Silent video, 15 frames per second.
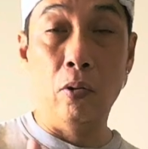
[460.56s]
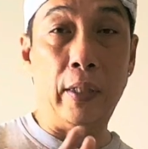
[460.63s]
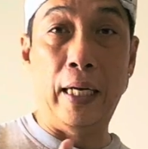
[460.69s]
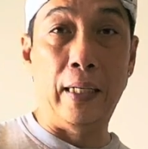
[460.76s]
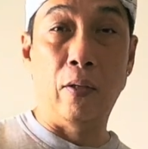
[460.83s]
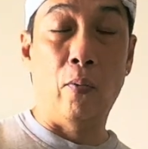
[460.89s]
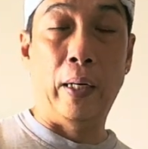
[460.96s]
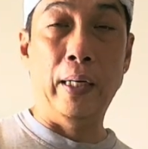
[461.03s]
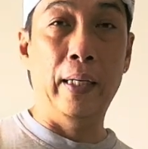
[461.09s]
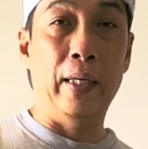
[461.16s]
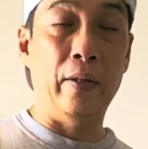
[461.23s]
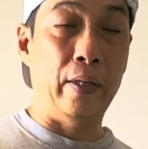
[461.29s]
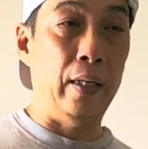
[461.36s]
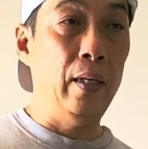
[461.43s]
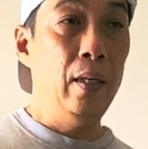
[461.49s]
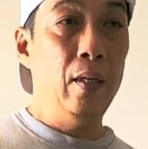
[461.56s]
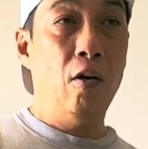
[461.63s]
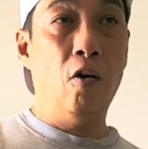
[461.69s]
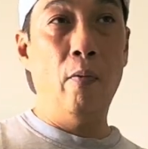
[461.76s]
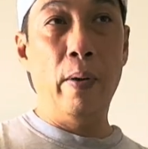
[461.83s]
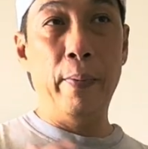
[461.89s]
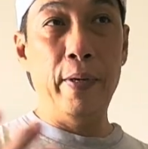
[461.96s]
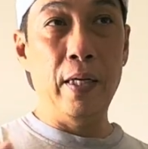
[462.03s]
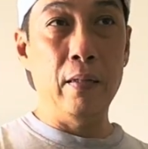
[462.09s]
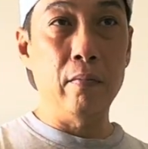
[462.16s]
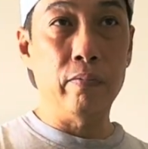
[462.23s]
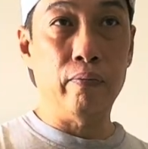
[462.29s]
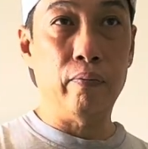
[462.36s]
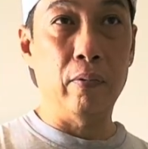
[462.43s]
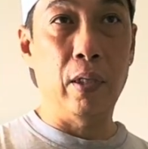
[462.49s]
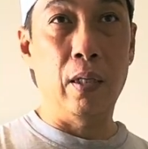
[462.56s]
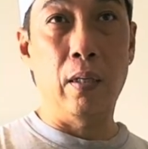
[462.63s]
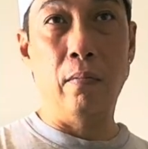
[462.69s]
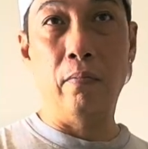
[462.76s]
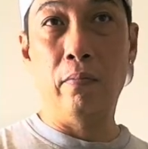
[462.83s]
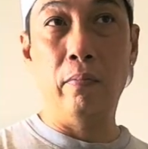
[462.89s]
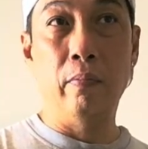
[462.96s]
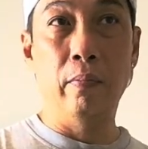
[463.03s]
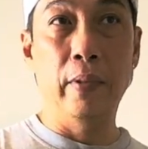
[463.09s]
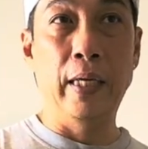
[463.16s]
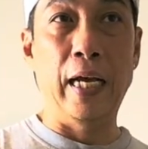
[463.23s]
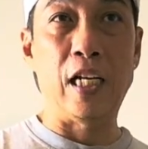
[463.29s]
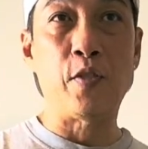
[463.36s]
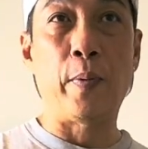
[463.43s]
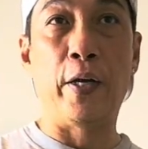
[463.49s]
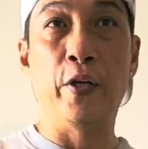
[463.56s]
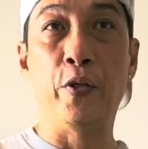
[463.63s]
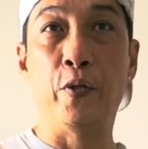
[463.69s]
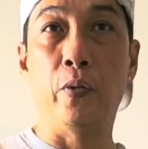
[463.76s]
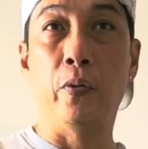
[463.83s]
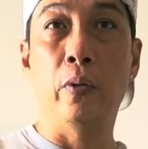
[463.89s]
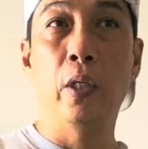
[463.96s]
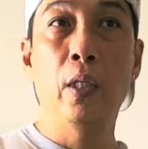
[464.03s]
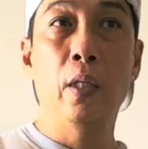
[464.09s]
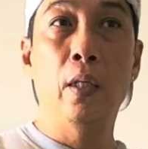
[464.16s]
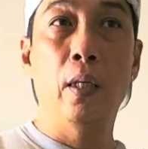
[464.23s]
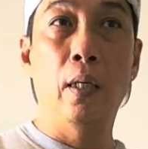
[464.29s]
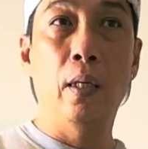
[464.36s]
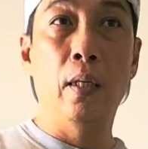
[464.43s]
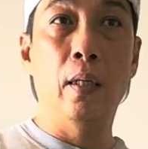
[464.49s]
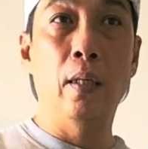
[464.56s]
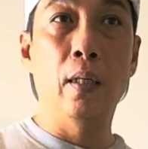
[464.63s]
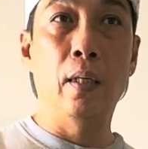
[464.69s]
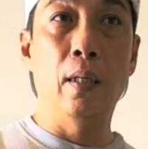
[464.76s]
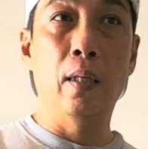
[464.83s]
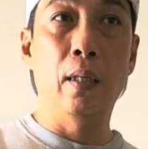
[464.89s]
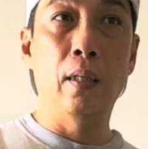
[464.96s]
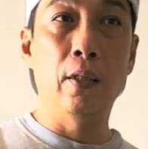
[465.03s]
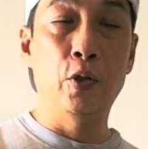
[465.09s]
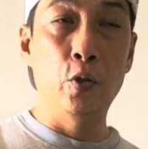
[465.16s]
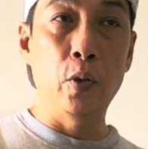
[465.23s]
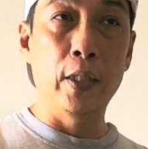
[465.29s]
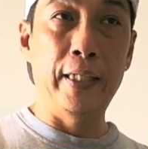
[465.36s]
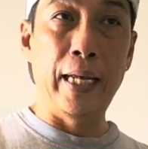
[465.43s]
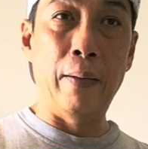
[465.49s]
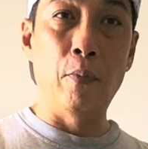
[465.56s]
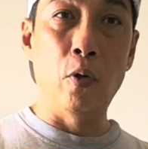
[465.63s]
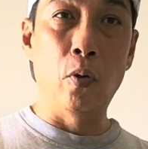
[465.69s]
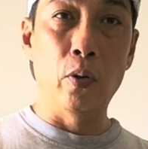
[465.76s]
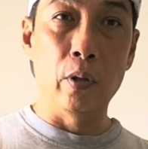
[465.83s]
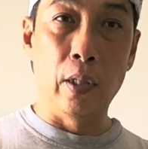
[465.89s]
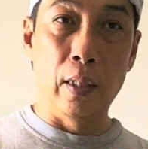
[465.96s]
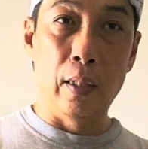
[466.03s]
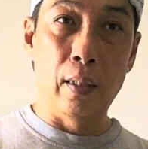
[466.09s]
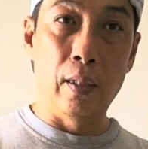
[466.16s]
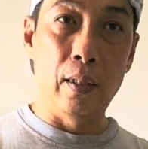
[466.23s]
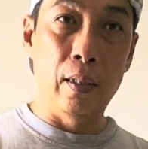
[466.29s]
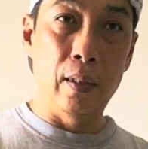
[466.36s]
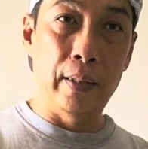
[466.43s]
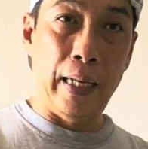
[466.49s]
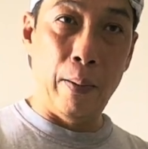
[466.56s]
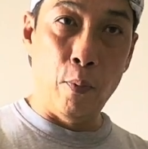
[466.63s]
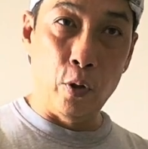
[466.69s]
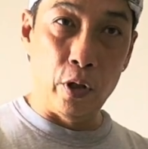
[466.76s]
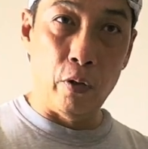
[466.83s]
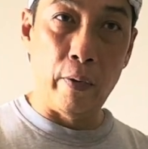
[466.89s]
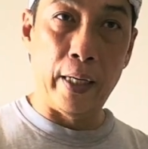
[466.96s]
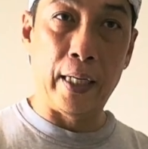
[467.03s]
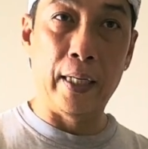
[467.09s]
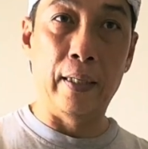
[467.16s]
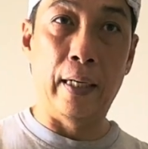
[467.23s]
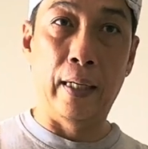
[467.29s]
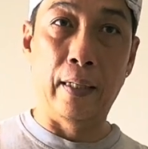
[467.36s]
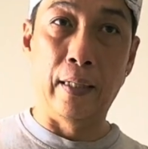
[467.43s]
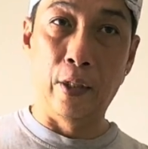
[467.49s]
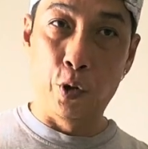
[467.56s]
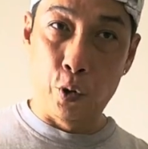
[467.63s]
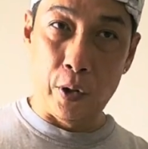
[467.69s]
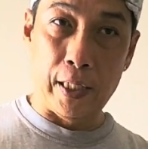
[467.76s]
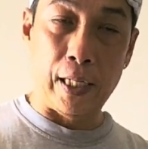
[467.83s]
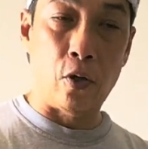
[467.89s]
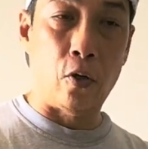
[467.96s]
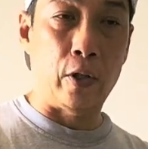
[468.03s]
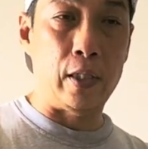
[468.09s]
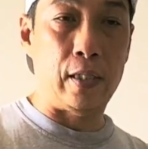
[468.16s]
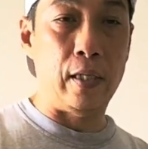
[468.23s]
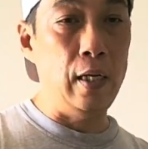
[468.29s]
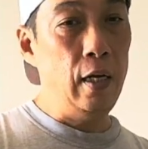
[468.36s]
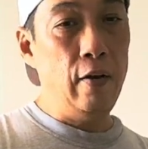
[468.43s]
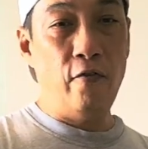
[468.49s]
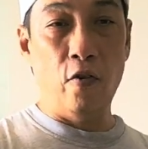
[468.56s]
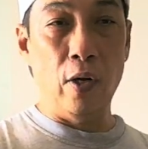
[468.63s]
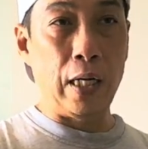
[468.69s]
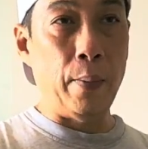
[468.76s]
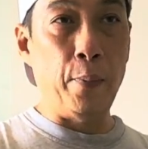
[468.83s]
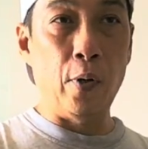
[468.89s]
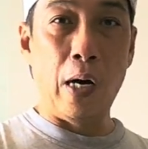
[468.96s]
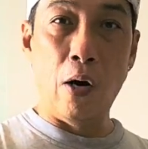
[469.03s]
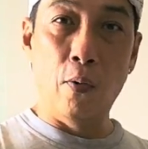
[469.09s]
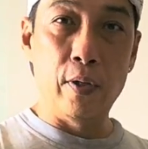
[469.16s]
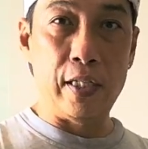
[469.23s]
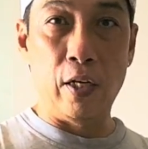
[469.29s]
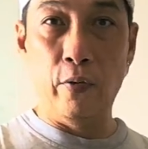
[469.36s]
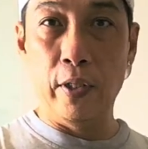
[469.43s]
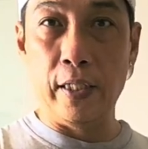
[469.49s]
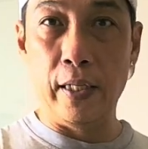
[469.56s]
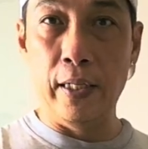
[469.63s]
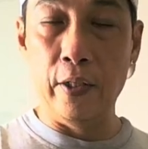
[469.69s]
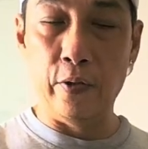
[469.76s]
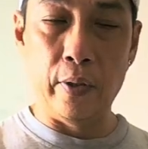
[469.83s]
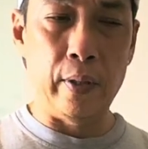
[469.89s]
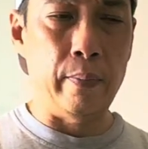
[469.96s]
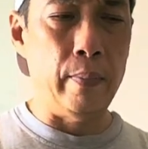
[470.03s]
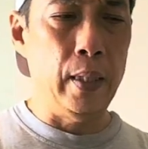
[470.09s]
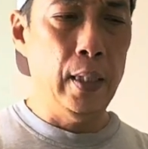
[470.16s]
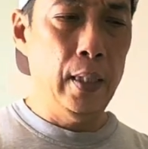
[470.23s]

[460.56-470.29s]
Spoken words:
get the 1 day thing, or maybe they expect you to do a demo the racket at Duta Courts for a couple of hours and return it to them.